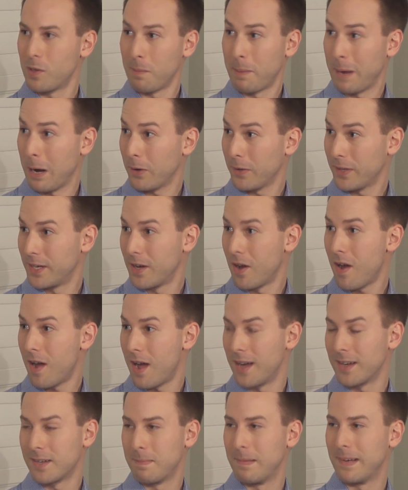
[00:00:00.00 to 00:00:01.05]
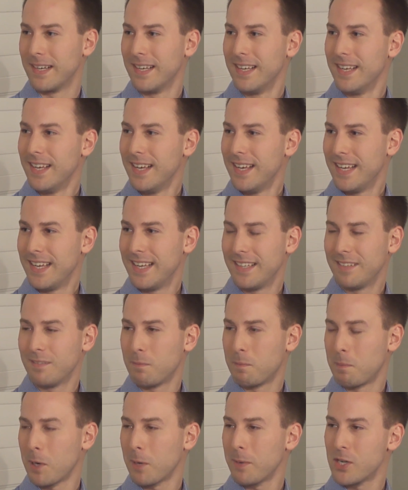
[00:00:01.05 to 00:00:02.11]
Apparently not, but
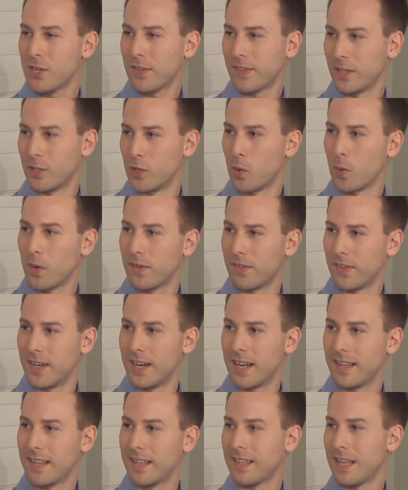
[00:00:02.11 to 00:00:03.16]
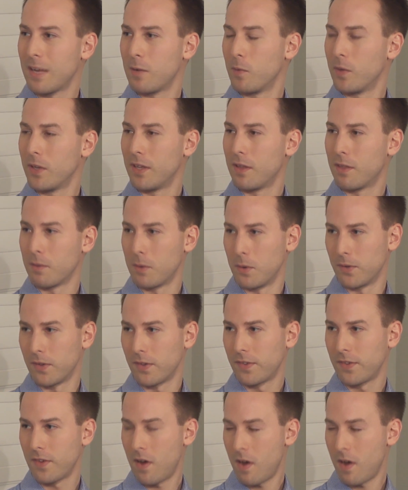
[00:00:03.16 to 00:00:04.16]
Bergman just ignores it, and I think that really mm-hmm. throws us